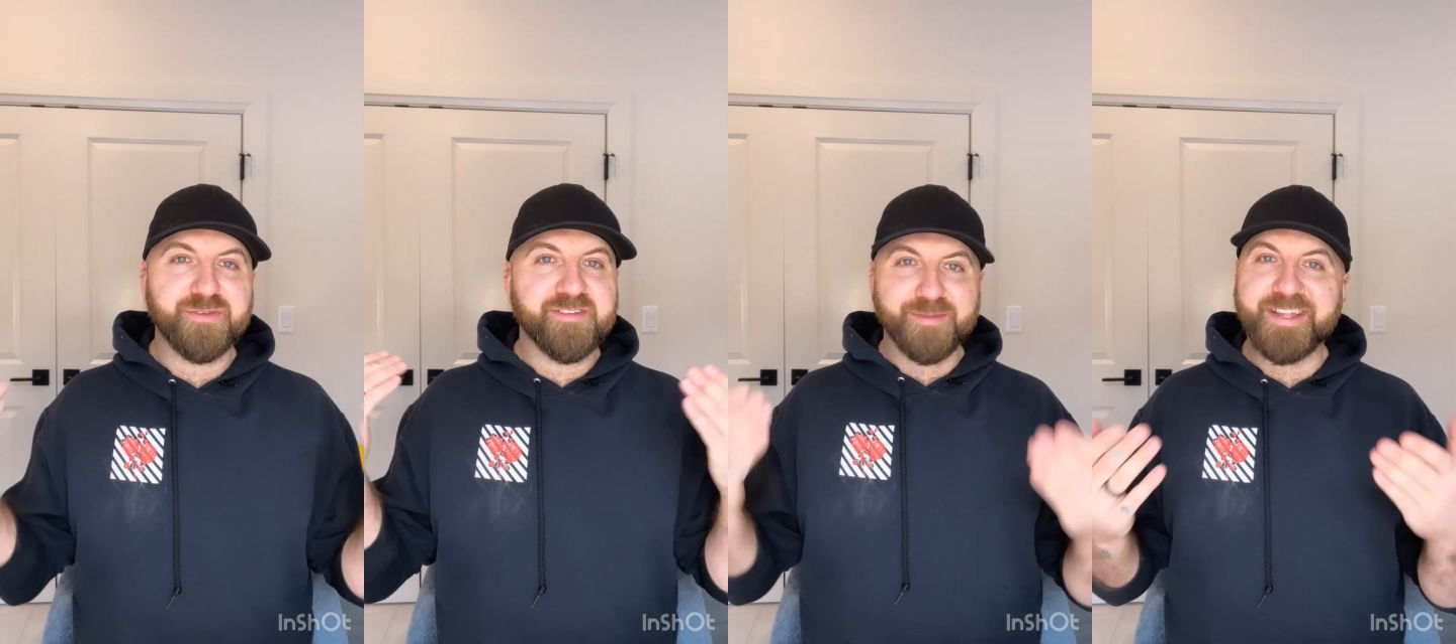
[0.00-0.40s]

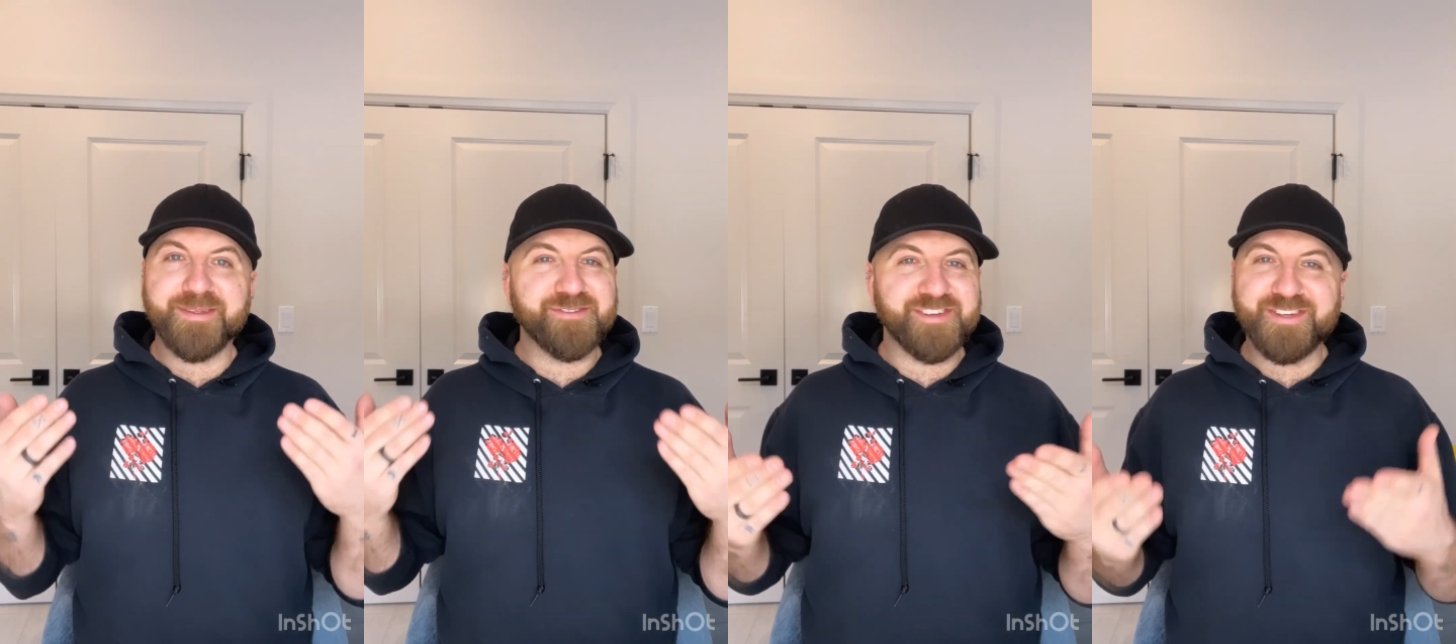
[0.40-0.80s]
to explain
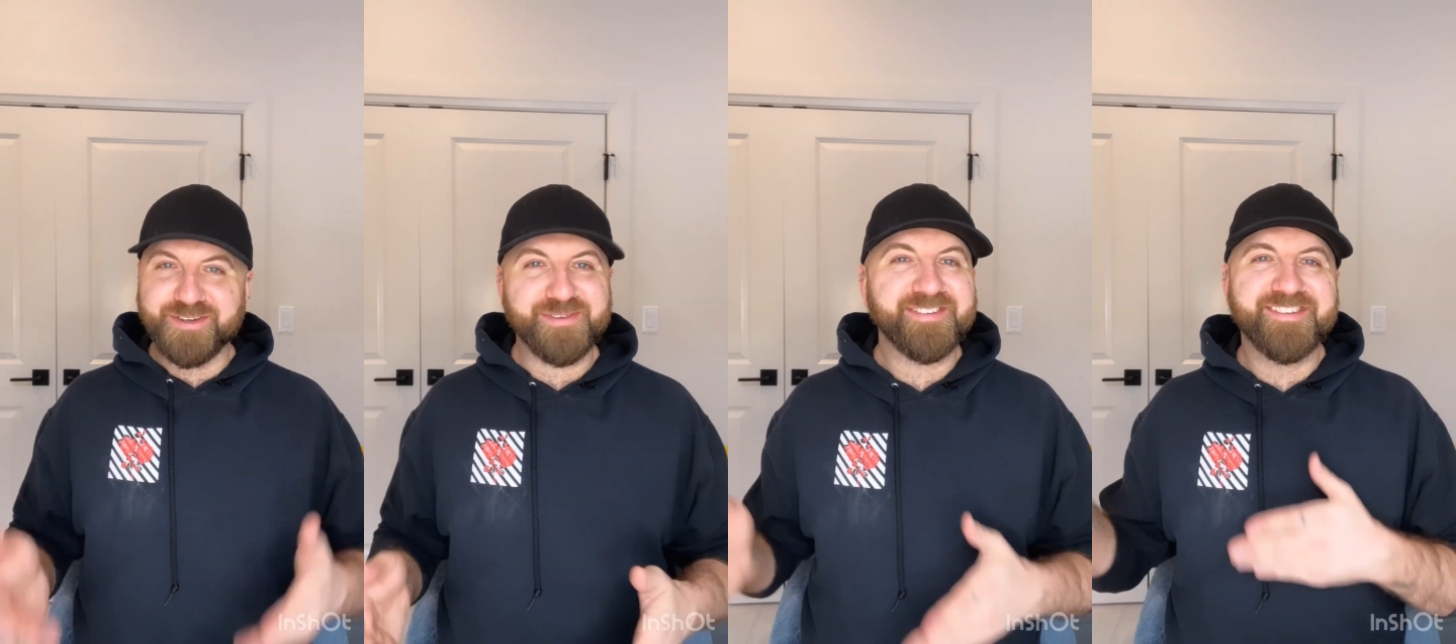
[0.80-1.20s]
them to
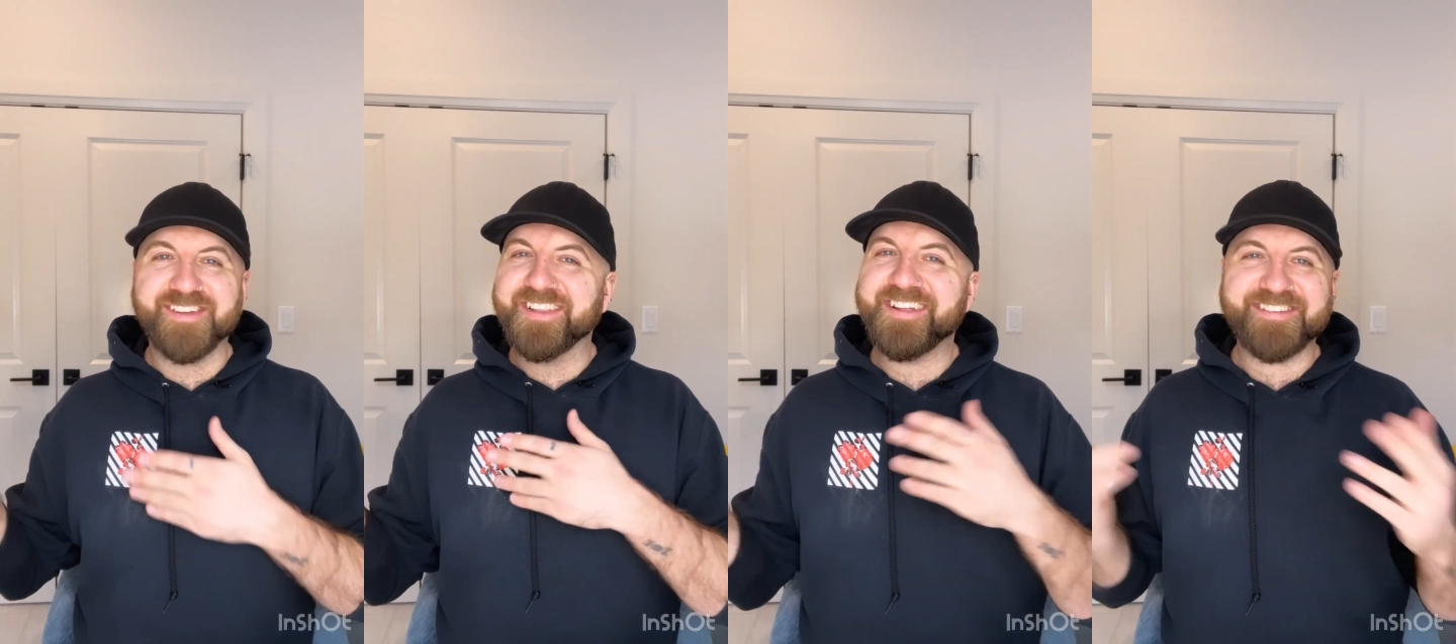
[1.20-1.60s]
you.
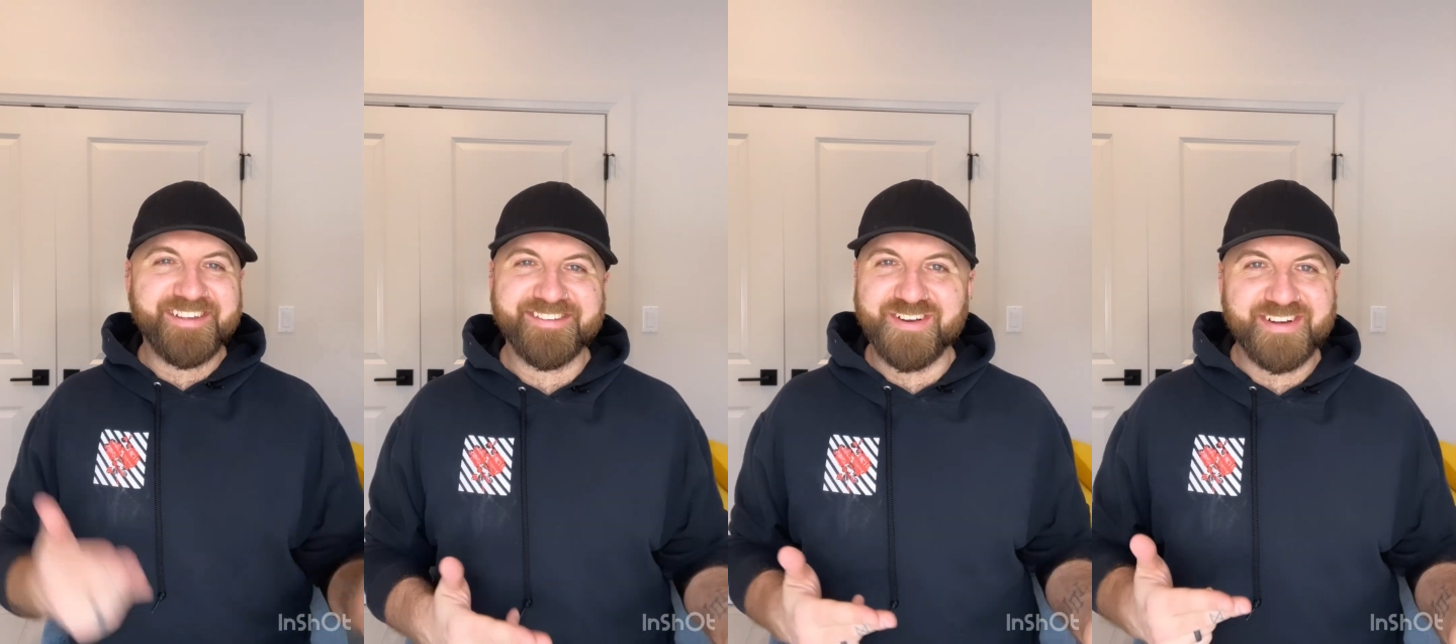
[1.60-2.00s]
So let's
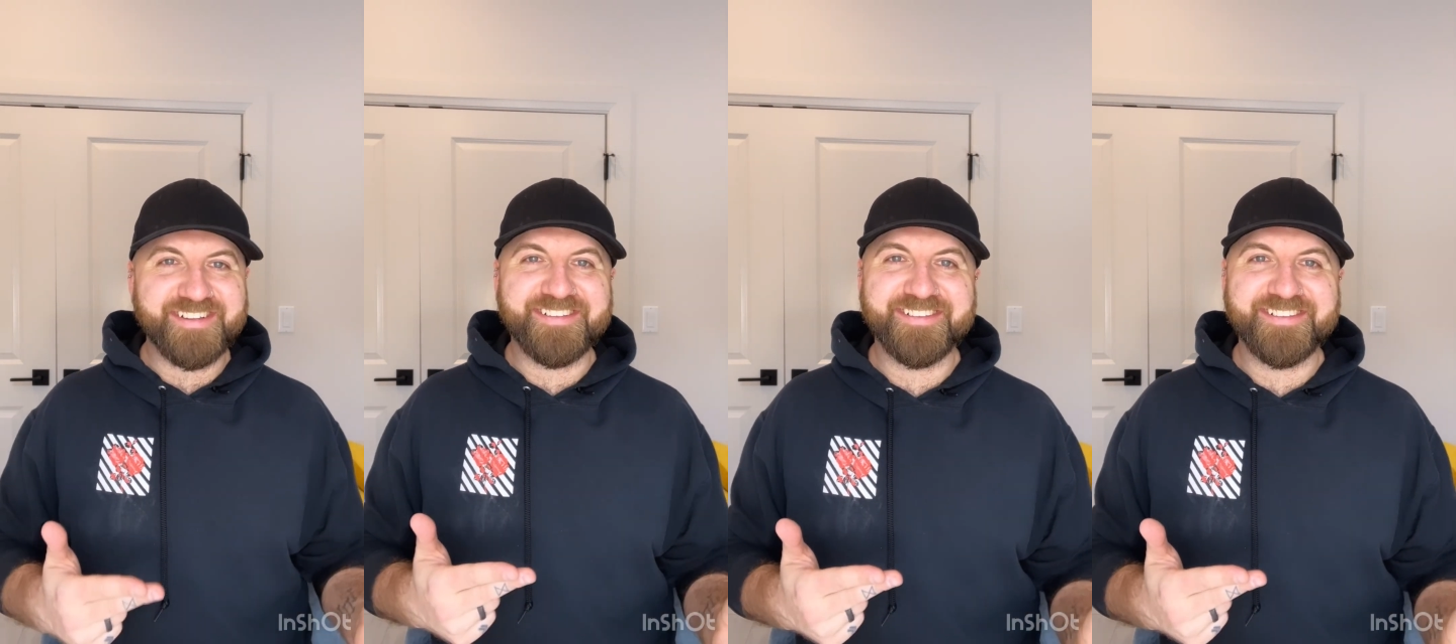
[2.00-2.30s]
get started.